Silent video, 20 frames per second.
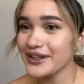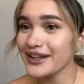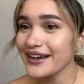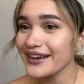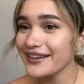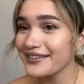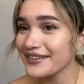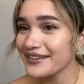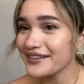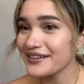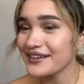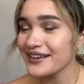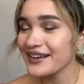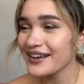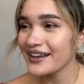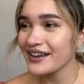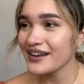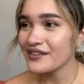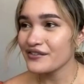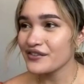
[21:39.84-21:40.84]
I think
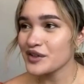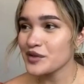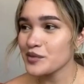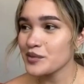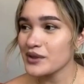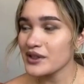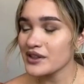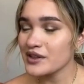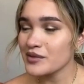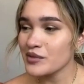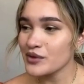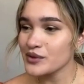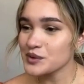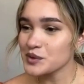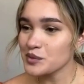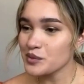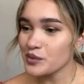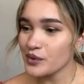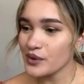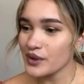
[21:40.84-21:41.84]
for me, the
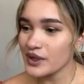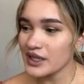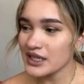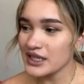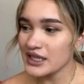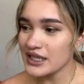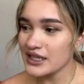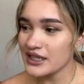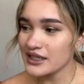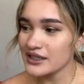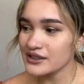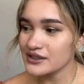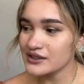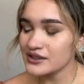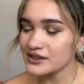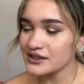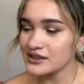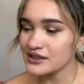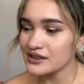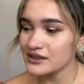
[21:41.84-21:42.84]
most important thing
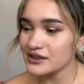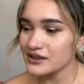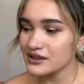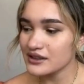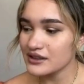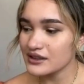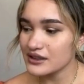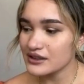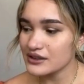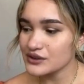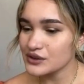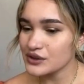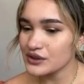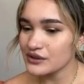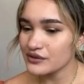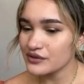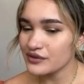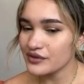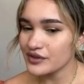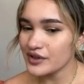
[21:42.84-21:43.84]
is sort
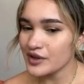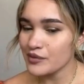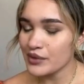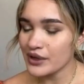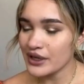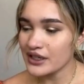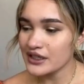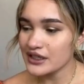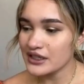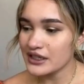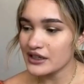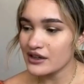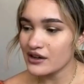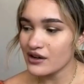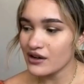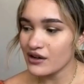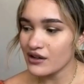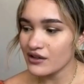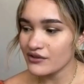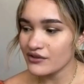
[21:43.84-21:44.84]
of abandoning
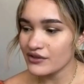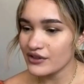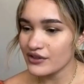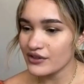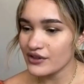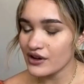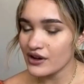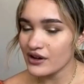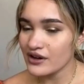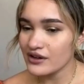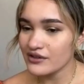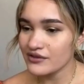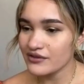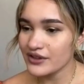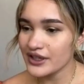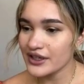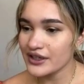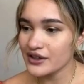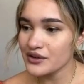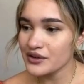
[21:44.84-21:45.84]
all of the thought of
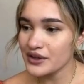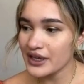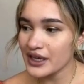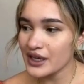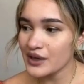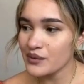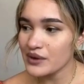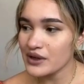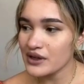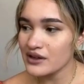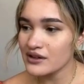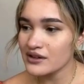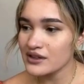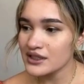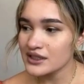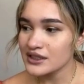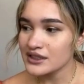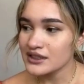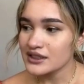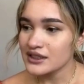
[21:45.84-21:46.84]
like, okay, well,
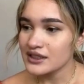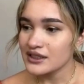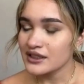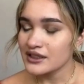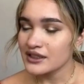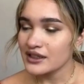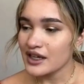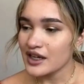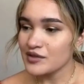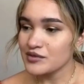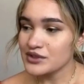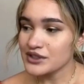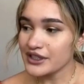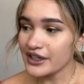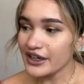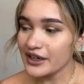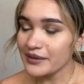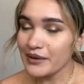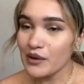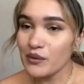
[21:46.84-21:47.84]
I'm
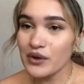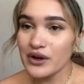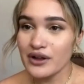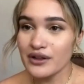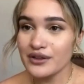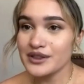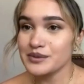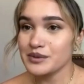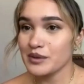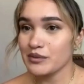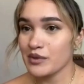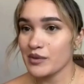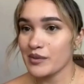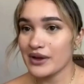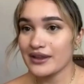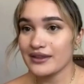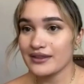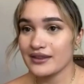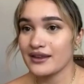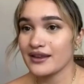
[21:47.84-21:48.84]
scared about what all these people
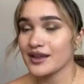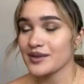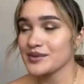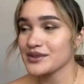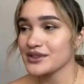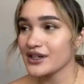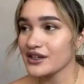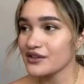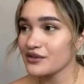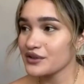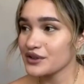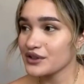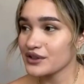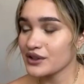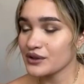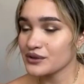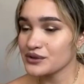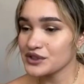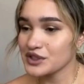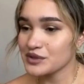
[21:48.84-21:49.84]
might think. I'm scared of what the
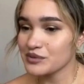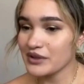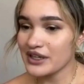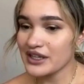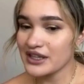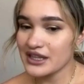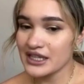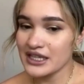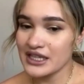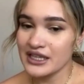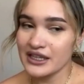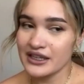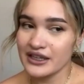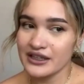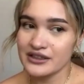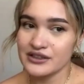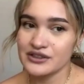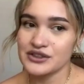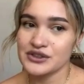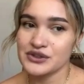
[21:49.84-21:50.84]
coaches might think,
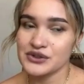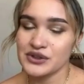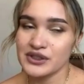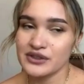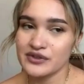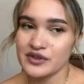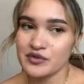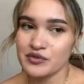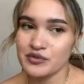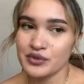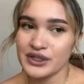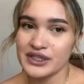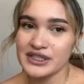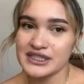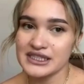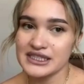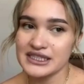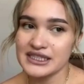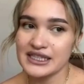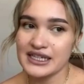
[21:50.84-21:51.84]
and just sort of
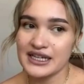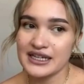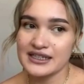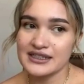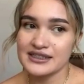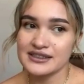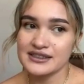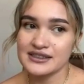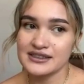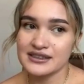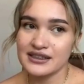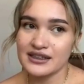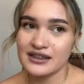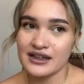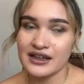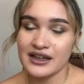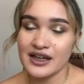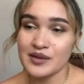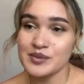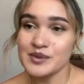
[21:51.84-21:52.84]
embrace it as
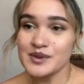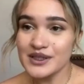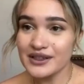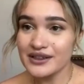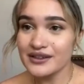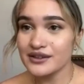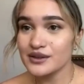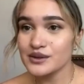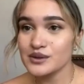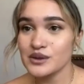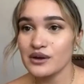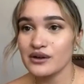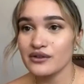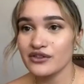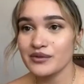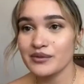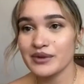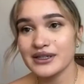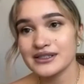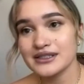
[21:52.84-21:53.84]
like I'm singing this song
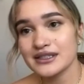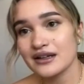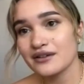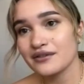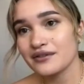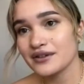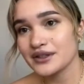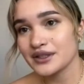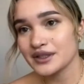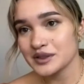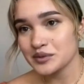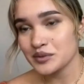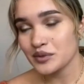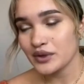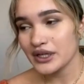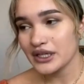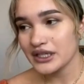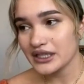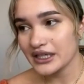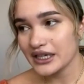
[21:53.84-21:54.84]
for myself at this
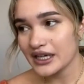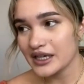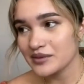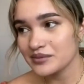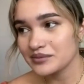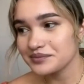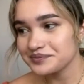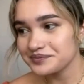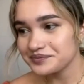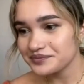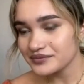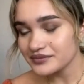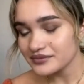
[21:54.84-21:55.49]
point. Like I'm